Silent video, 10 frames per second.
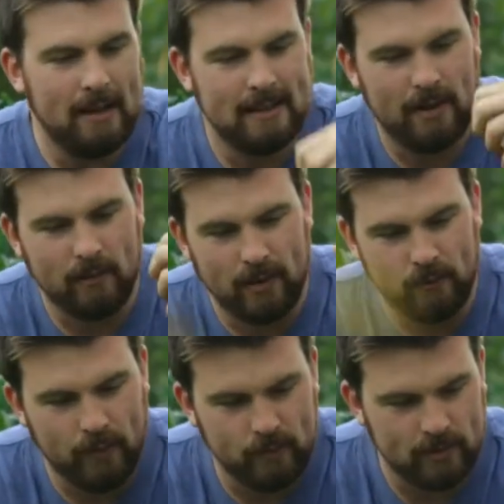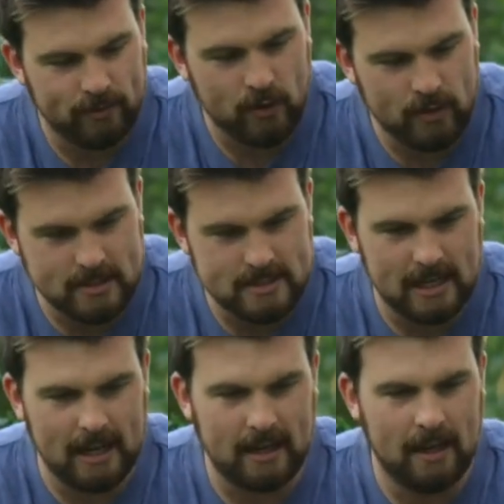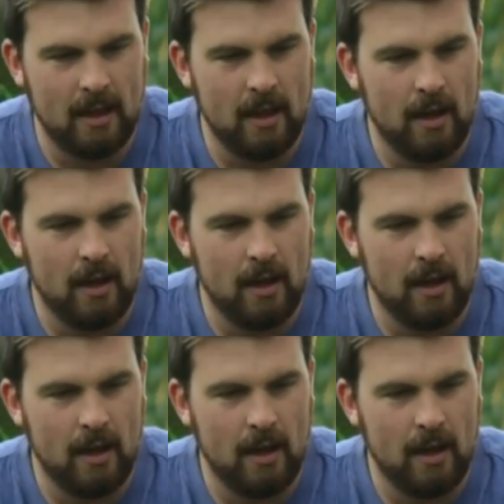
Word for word: Now, when we're focusing